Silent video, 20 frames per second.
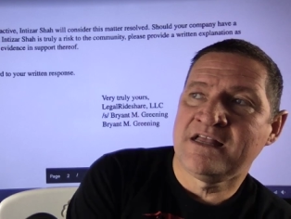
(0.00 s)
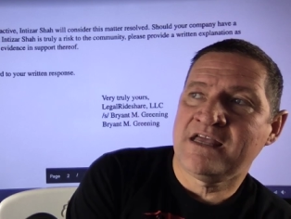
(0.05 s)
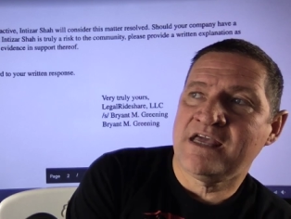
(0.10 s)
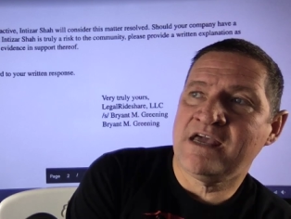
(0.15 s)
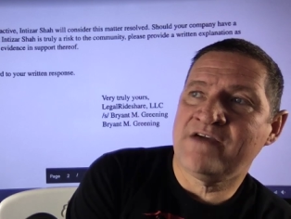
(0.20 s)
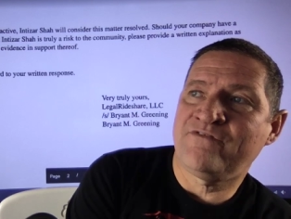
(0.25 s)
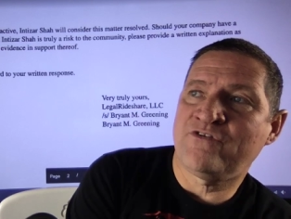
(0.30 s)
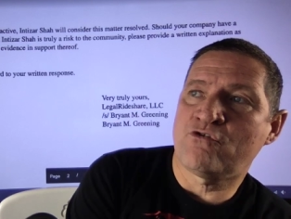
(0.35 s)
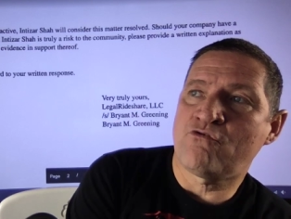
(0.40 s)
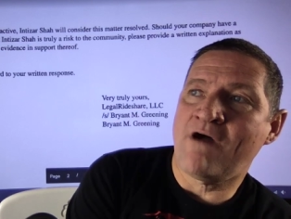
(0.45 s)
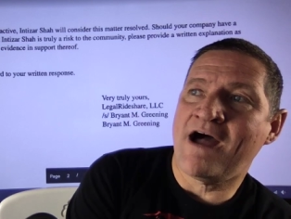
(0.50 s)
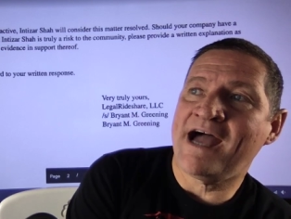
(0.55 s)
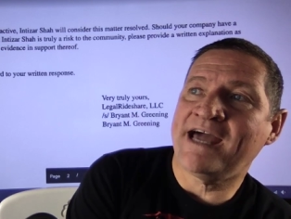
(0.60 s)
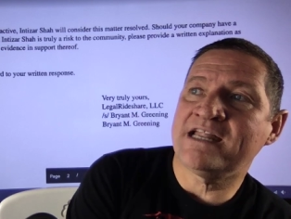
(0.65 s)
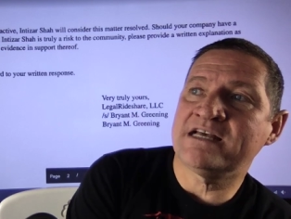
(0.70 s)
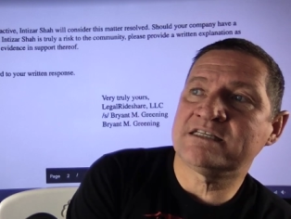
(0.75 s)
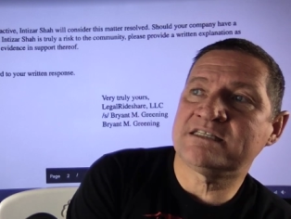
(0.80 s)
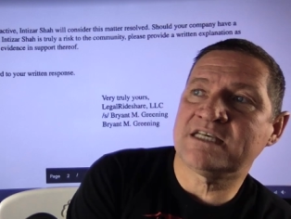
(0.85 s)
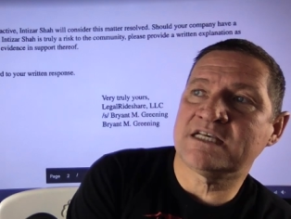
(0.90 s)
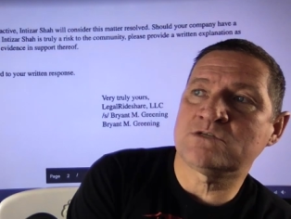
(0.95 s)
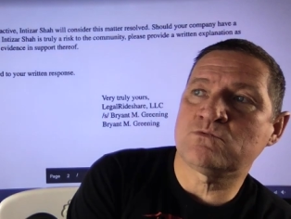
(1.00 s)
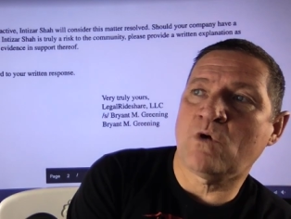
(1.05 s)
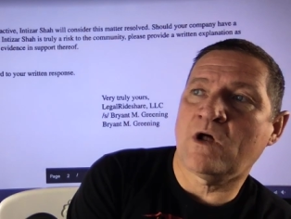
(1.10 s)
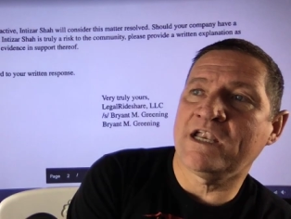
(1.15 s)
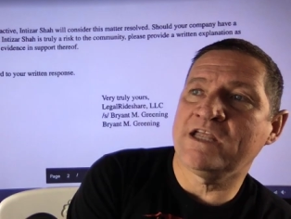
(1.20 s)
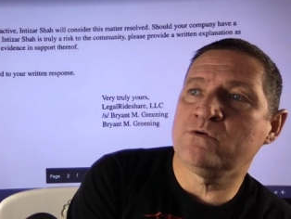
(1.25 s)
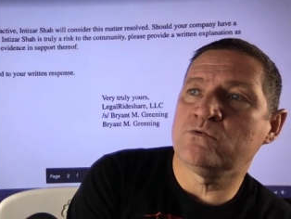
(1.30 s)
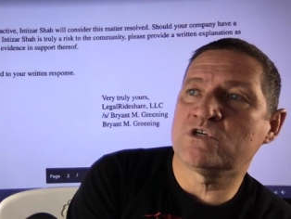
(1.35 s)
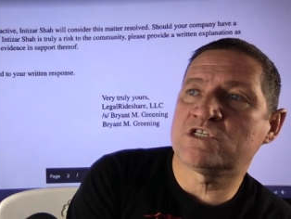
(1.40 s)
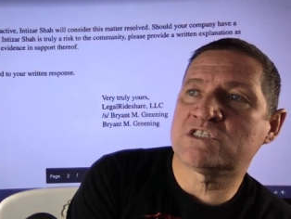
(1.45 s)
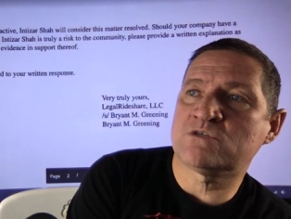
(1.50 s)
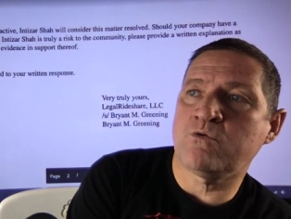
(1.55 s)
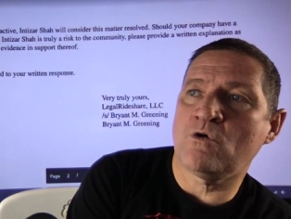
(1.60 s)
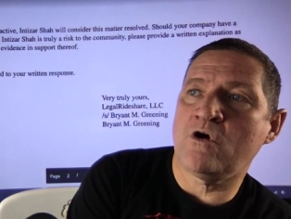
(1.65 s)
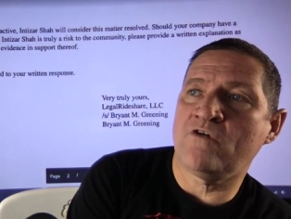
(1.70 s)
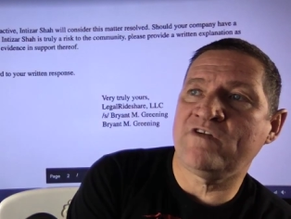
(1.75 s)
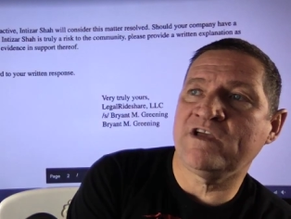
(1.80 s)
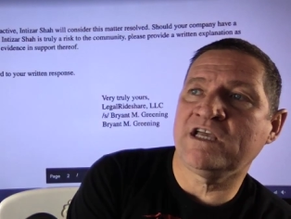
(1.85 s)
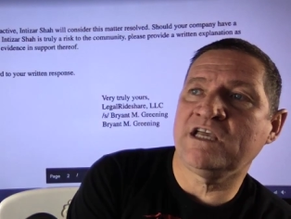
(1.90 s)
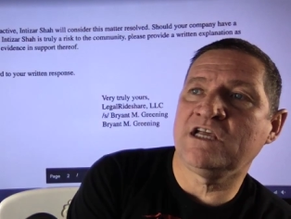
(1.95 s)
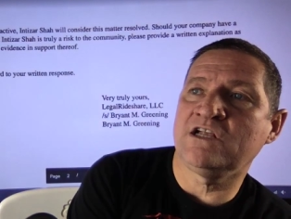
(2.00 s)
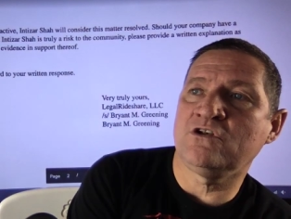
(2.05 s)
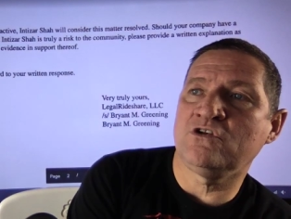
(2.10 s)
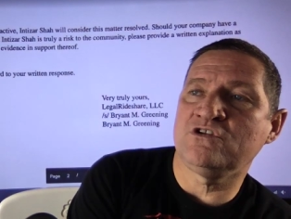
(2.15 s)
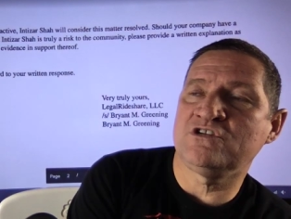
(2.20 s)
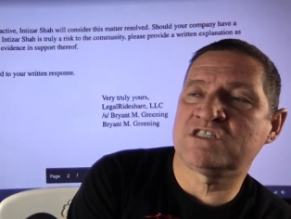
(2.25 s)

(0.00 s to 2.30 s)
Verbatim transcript: If a rider says while he was swerving, he